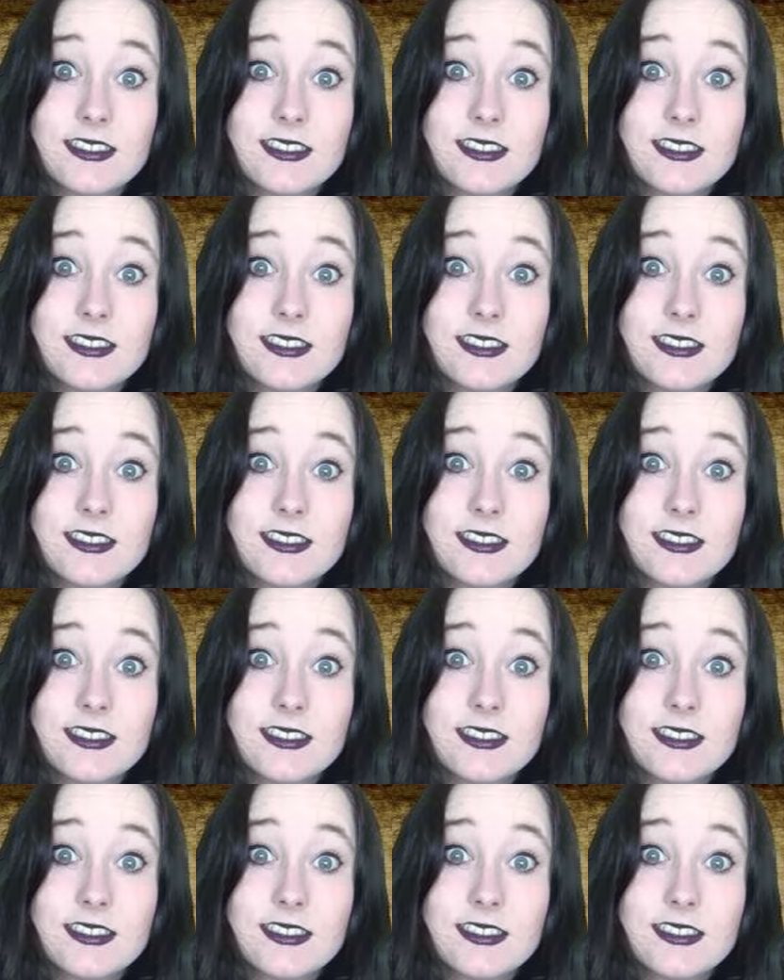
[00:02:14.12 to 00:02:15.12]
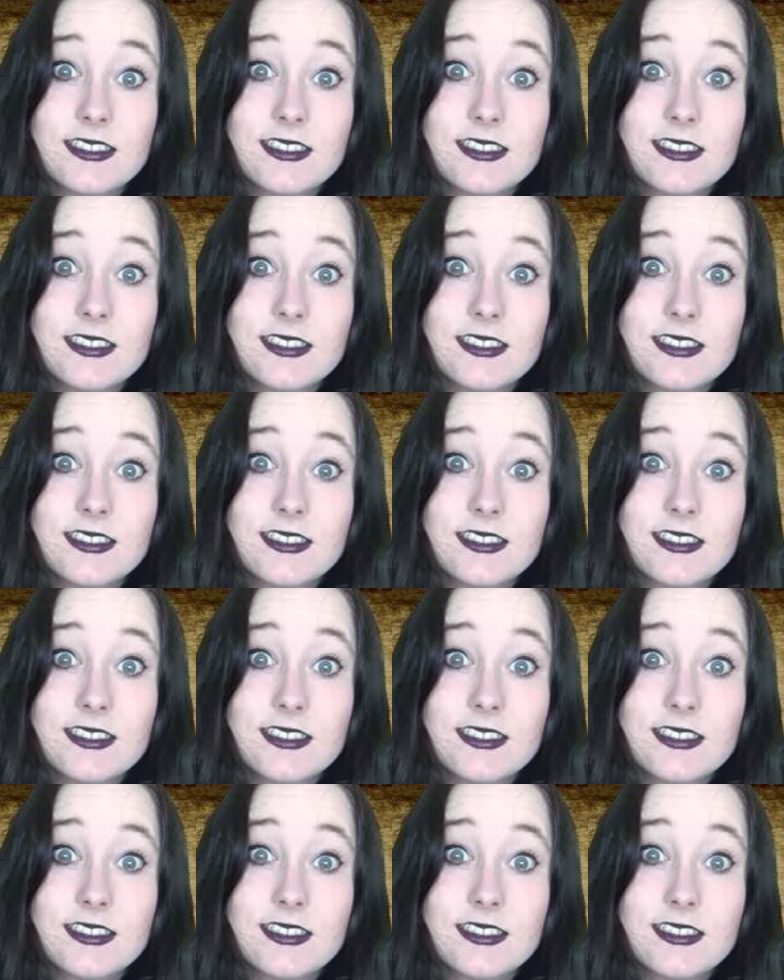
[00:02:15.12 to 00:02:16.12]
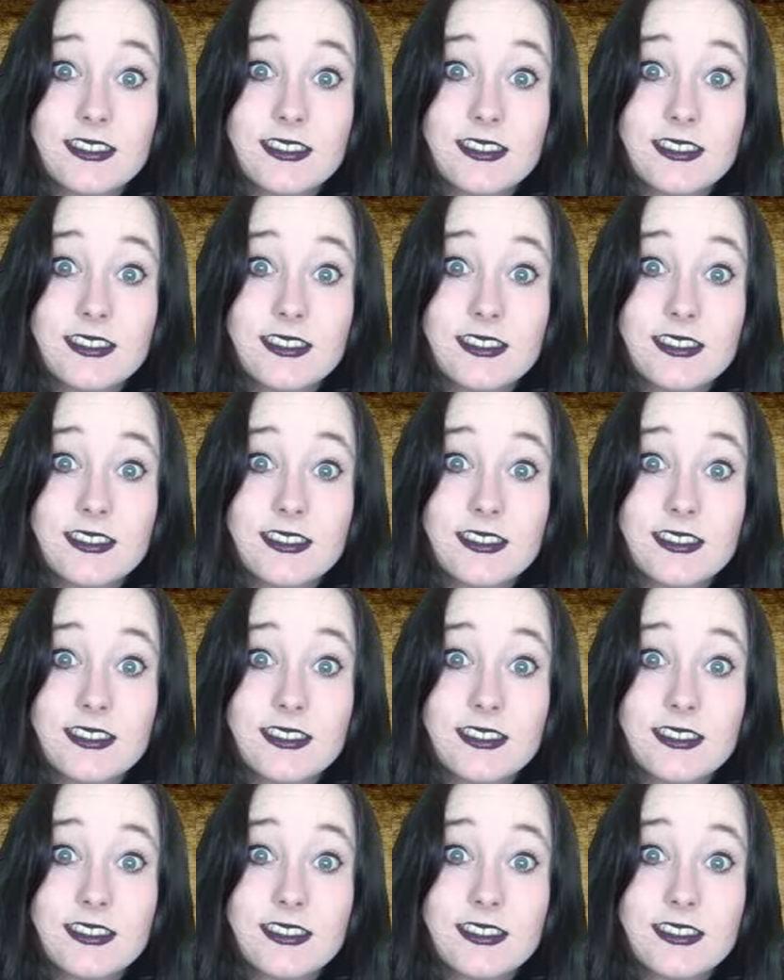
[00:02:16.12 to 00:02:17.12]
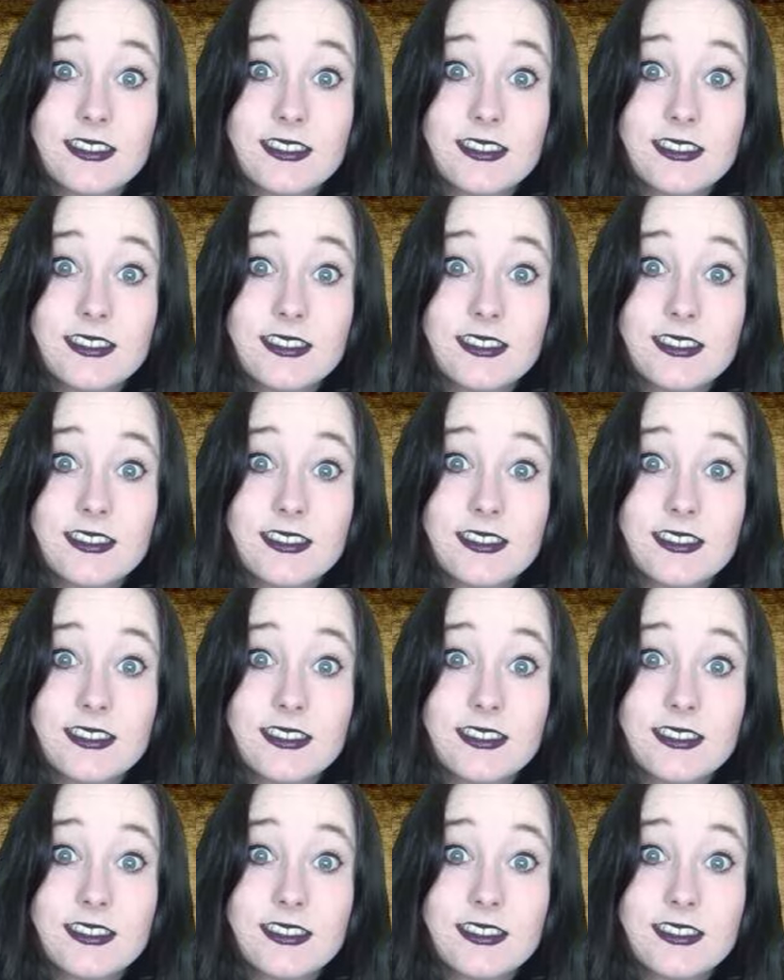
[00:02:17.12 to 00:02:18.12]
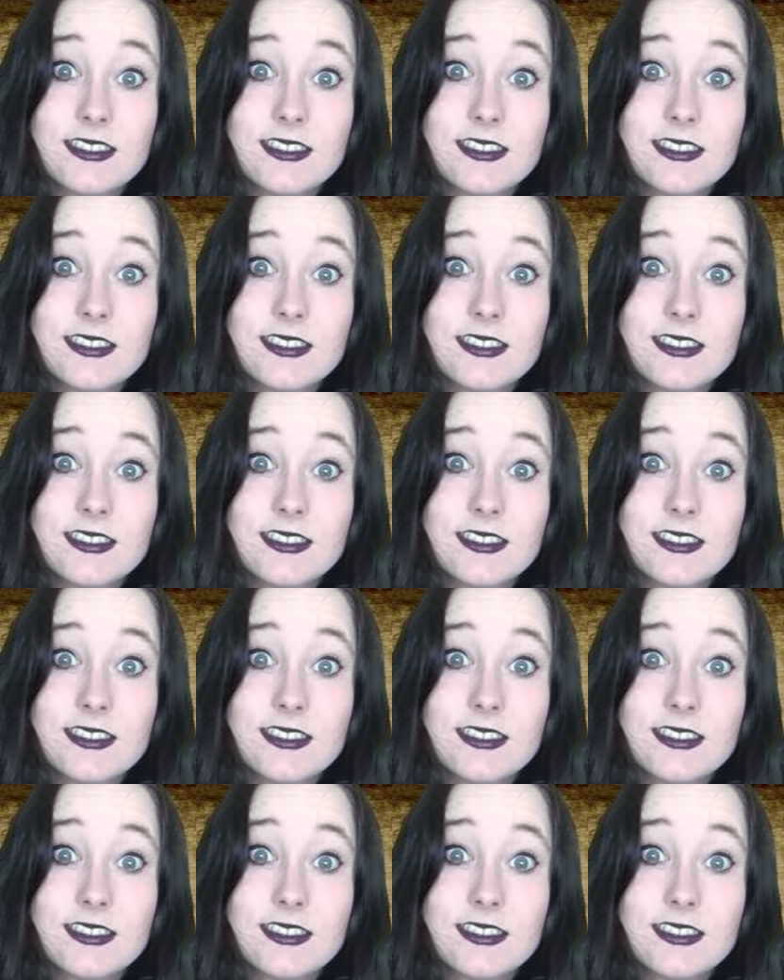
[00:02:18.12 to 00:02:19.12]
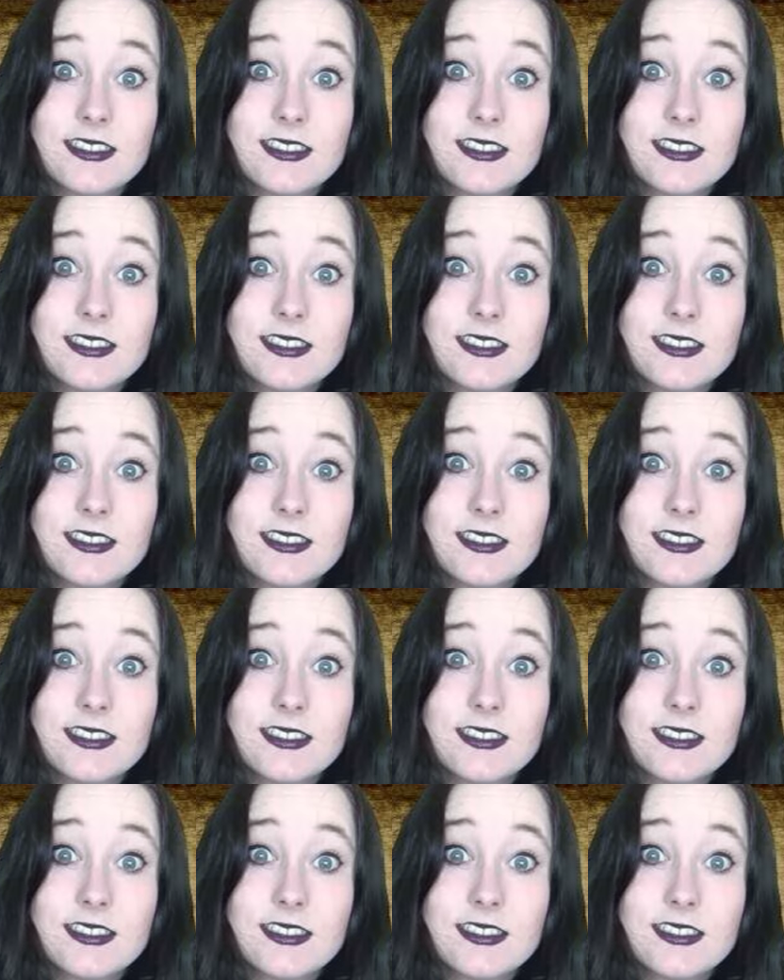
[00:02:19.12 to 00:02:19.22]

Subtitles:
[no speech]